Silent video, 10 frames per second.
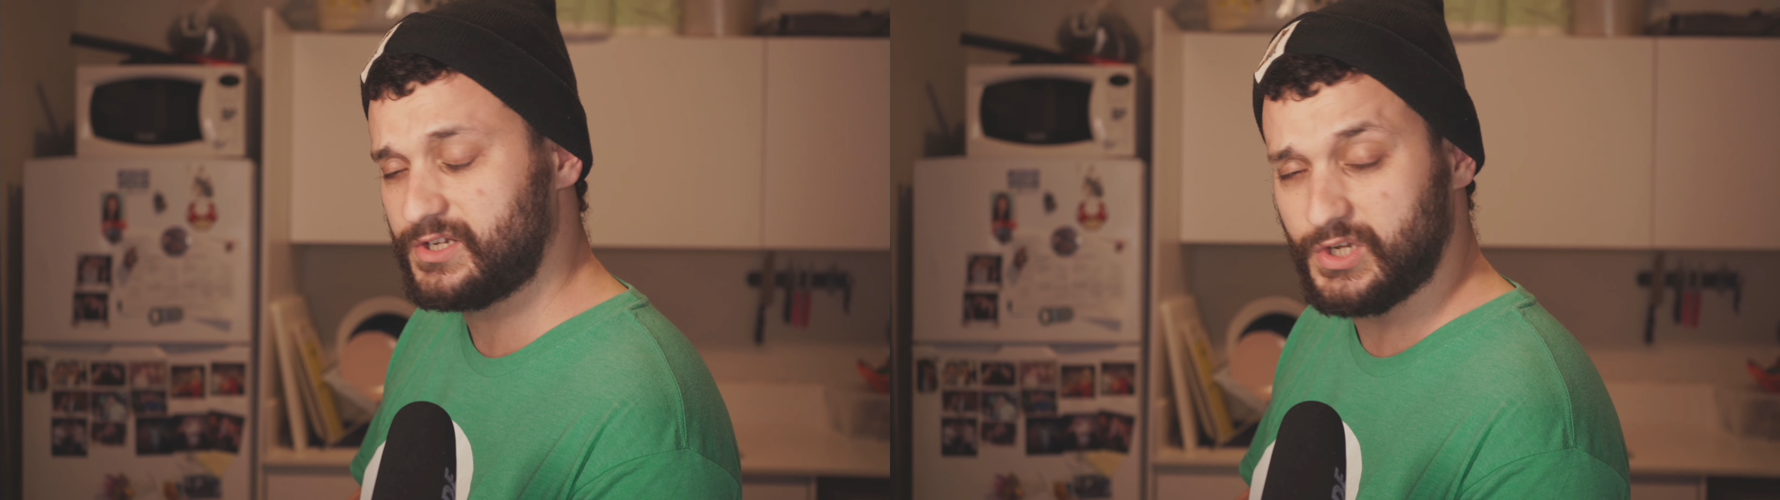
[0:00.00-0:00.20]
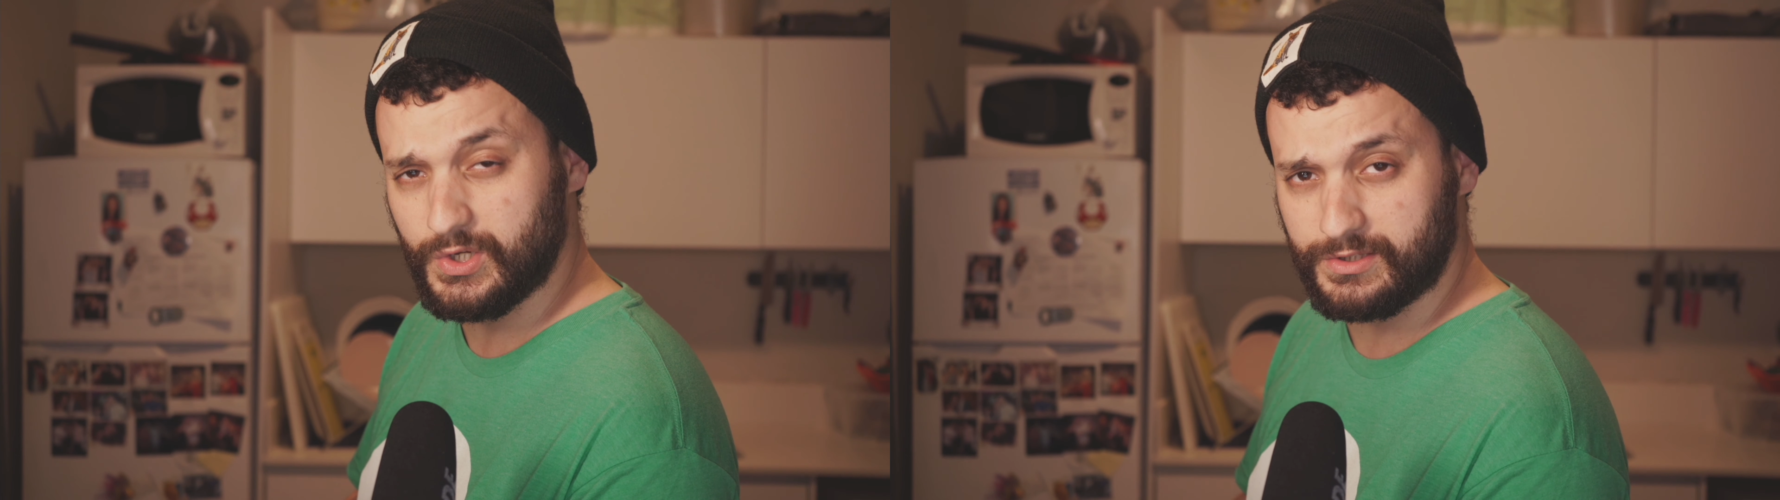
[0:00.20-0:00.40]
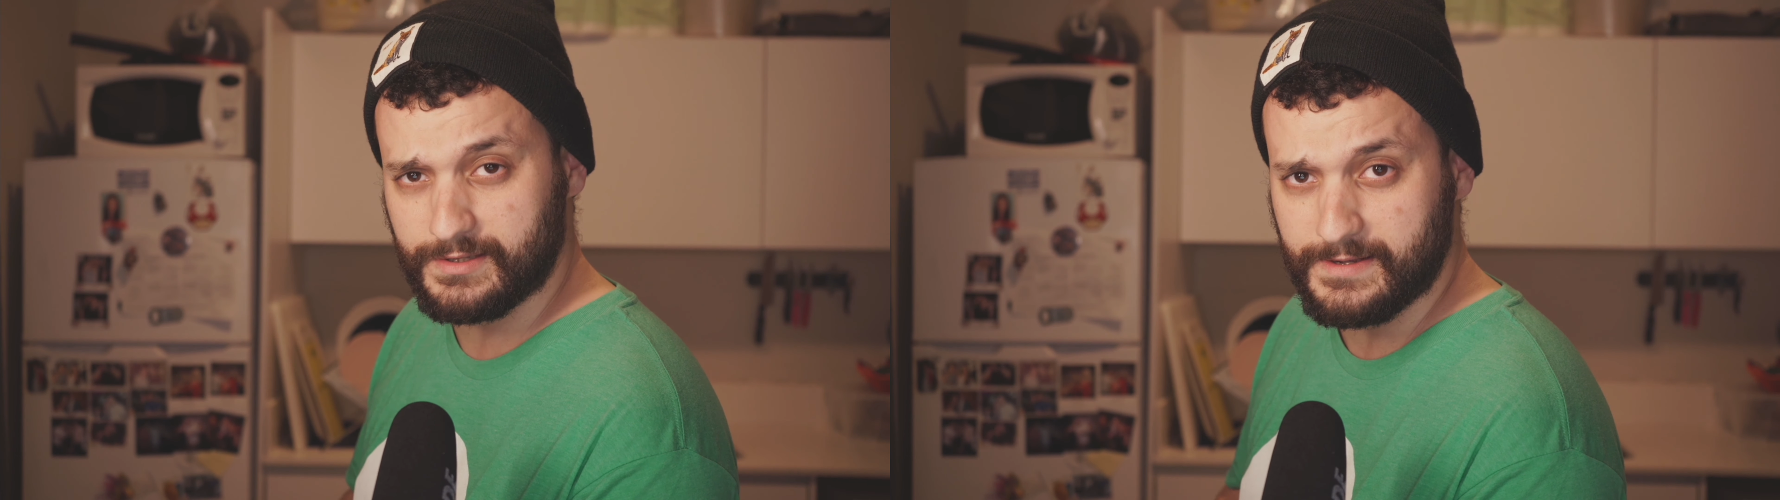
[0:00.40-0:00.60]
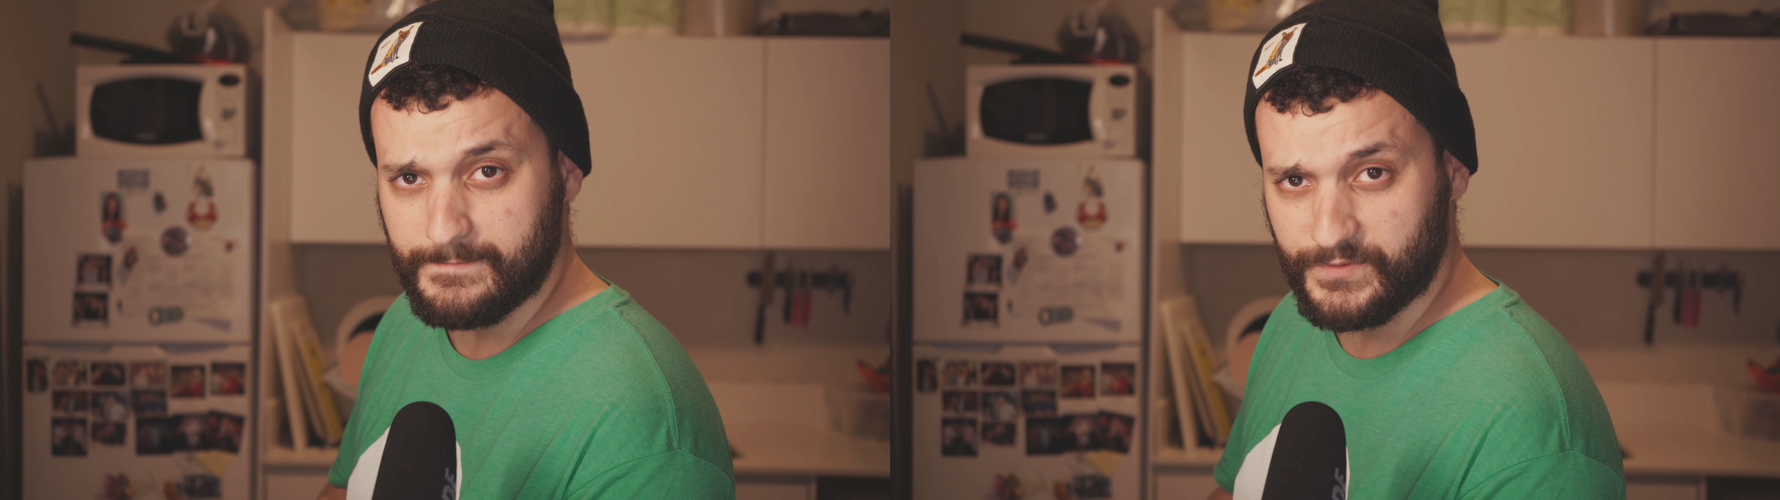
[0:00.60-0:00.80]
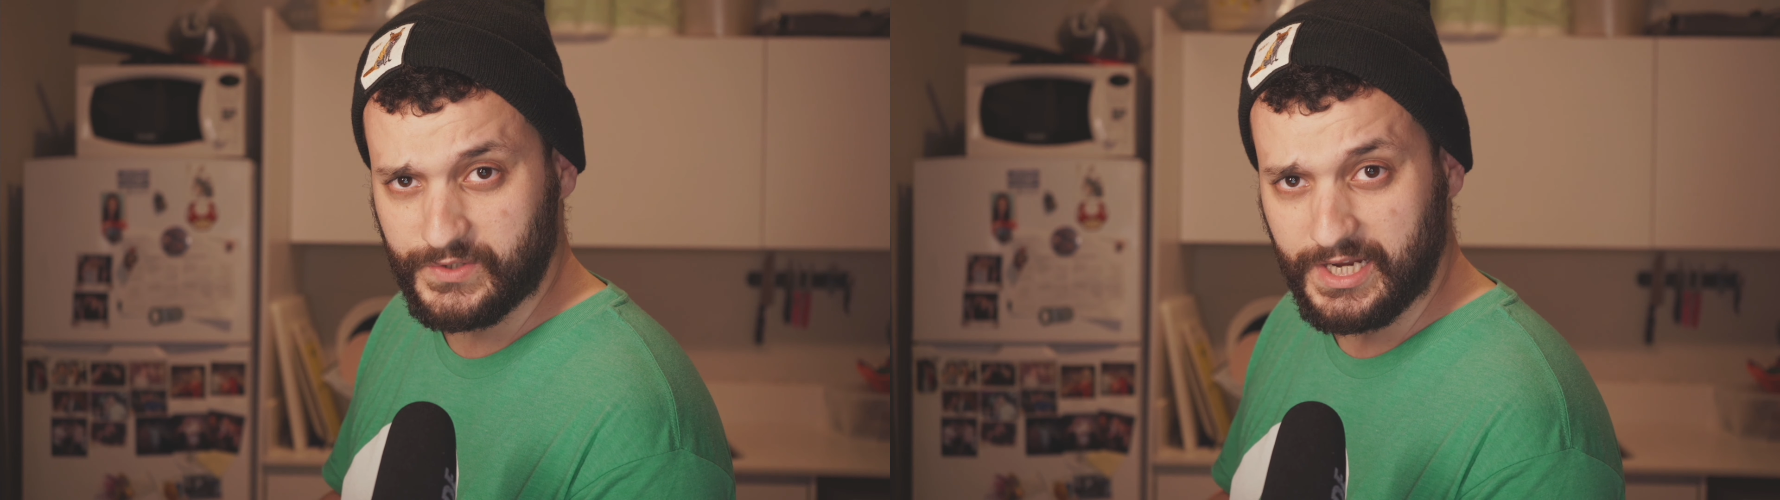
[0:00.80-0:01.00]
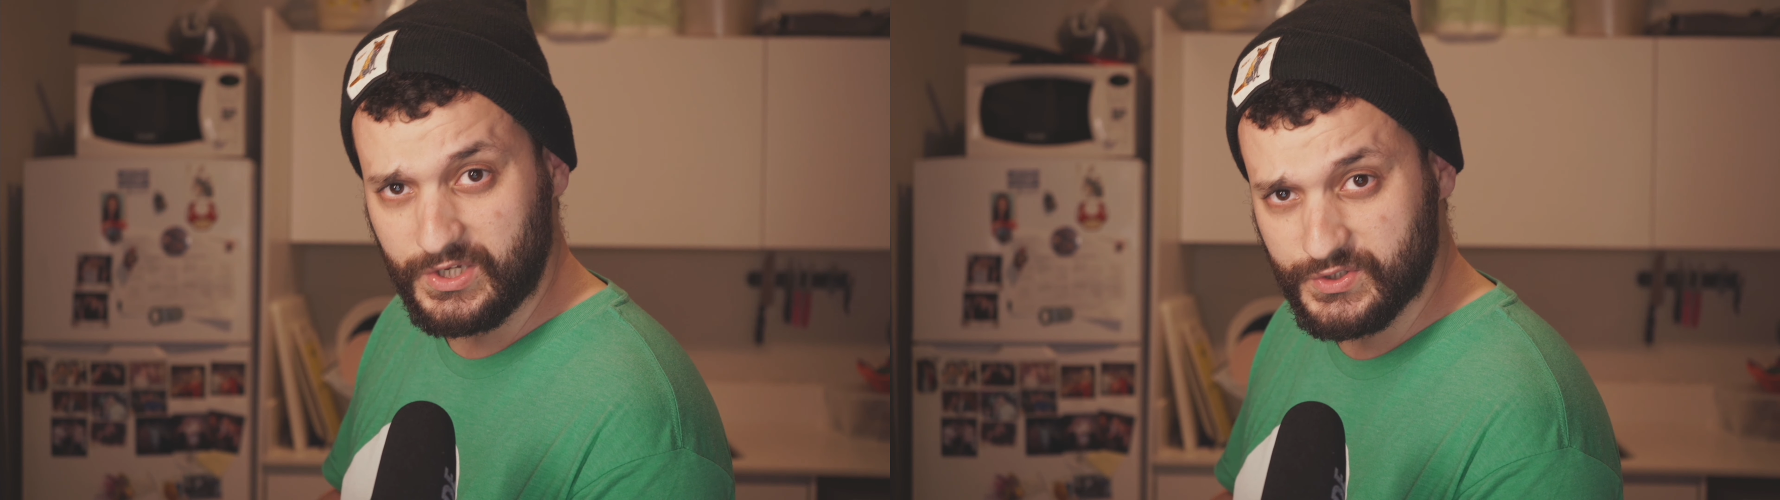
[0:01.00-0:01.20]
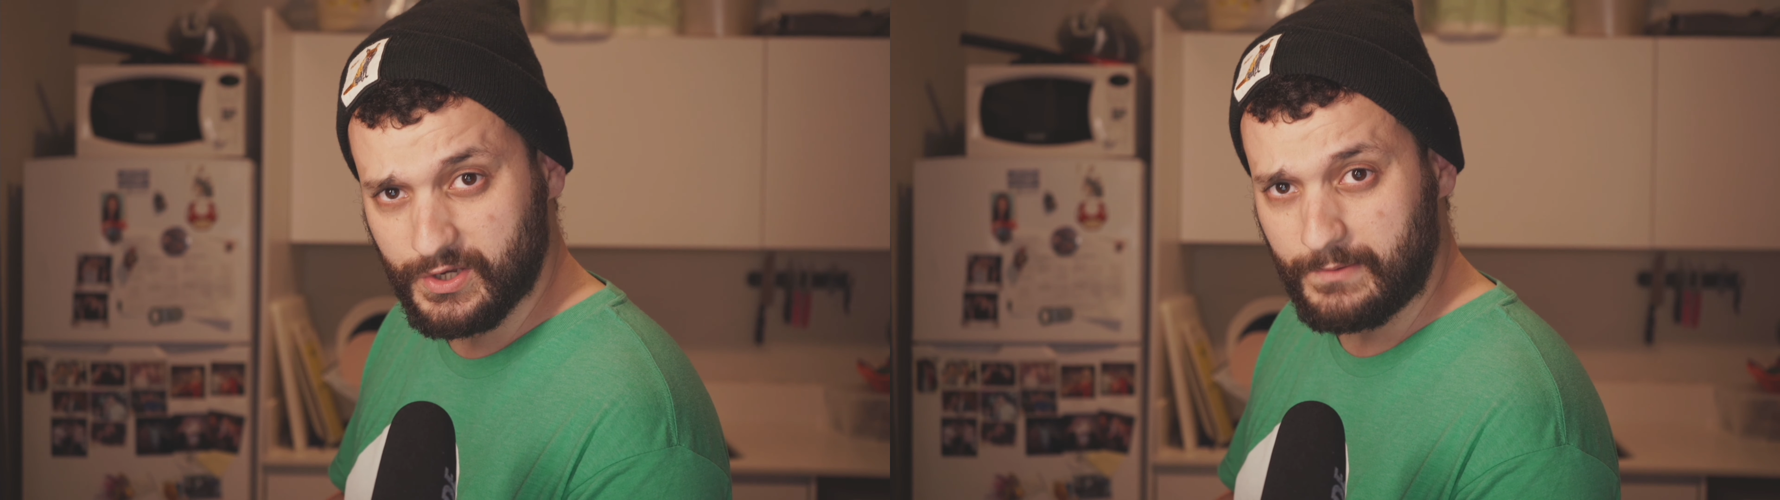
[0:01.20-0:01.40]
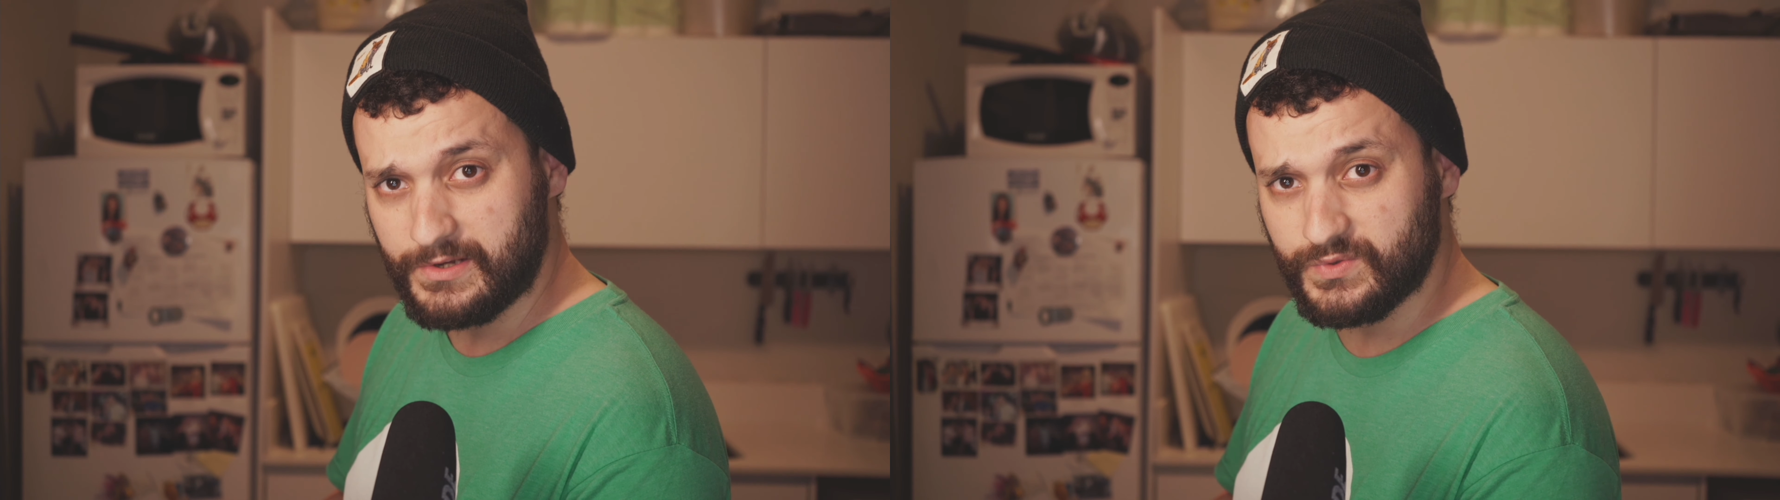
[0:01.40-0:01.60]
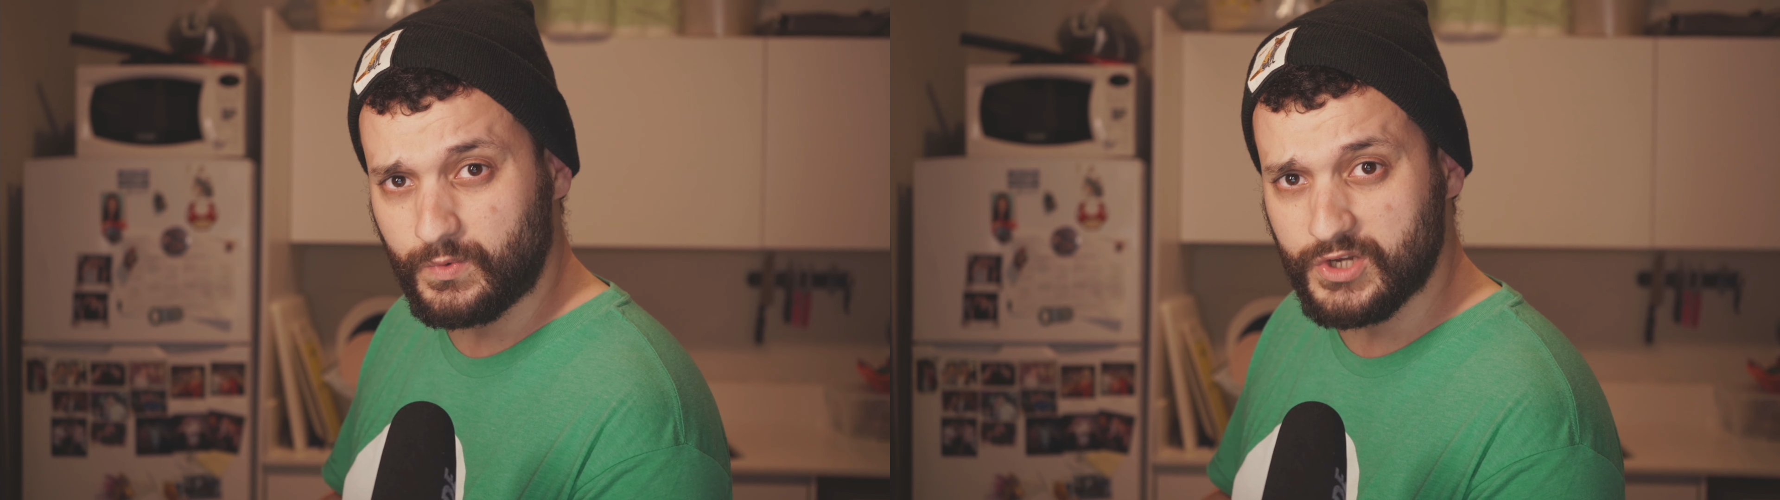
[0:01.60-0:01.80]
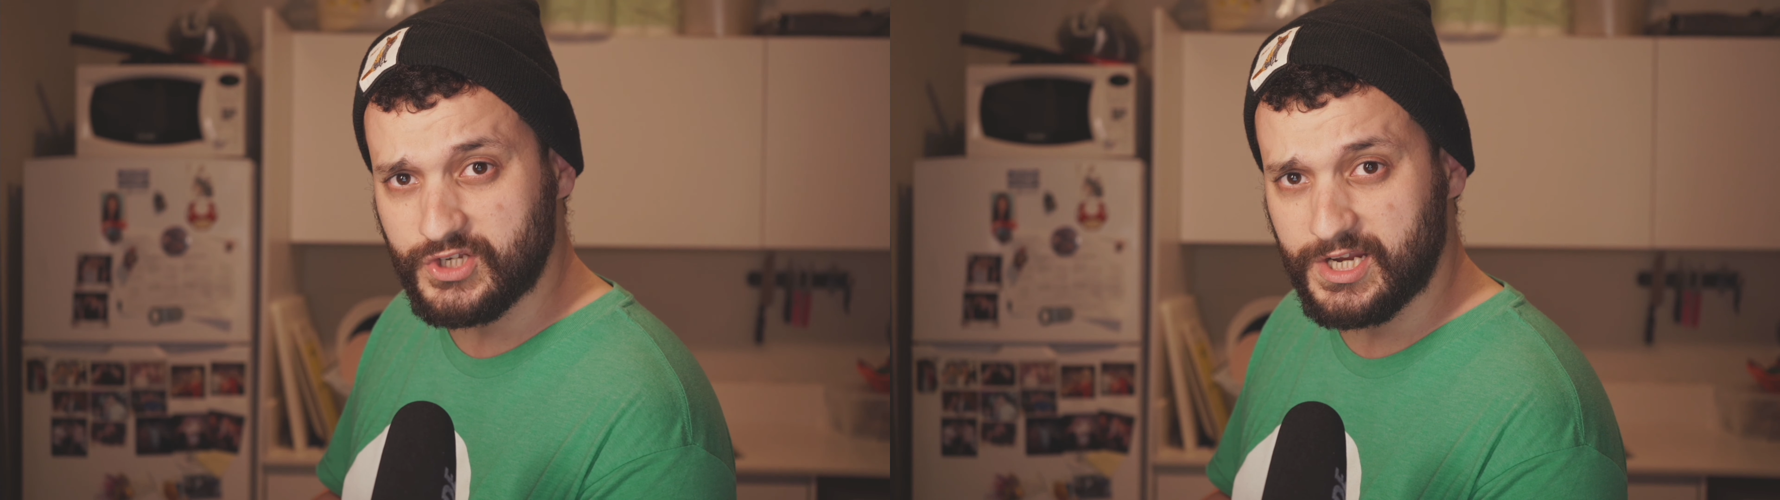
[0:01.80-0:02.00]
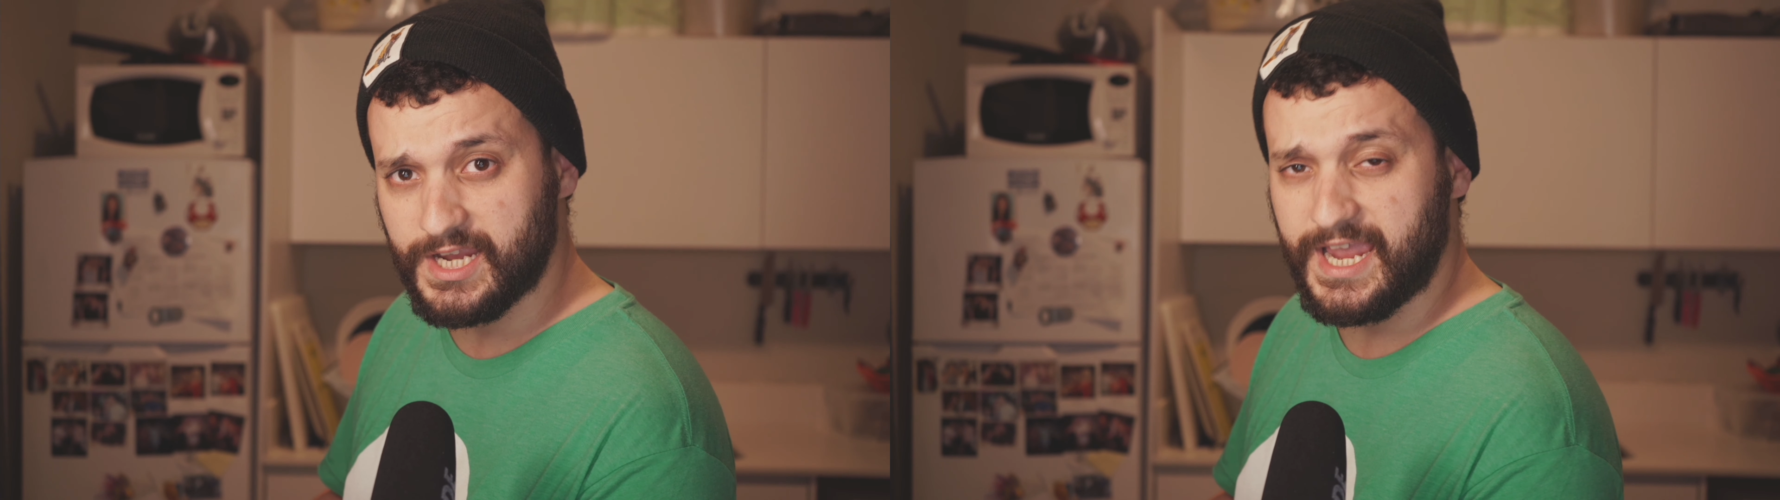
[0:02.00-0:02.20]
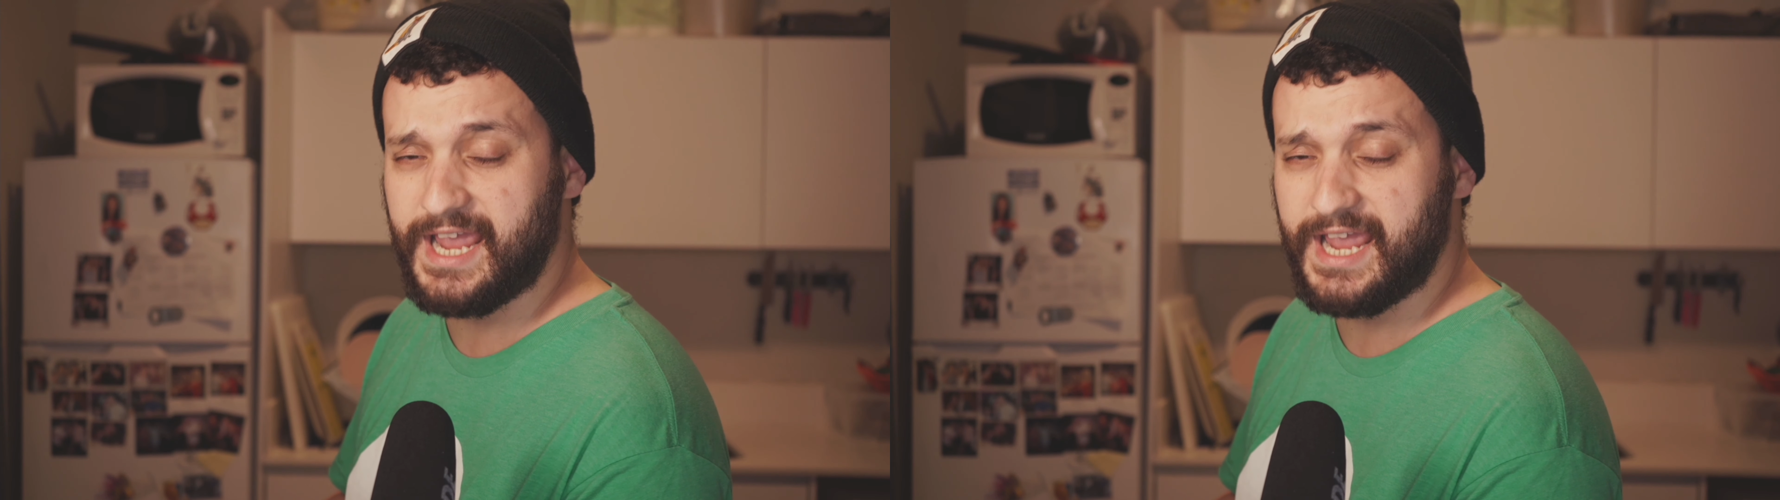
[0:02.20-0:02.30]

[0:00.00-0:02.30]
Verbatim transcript: Good. Thank you so much for watching,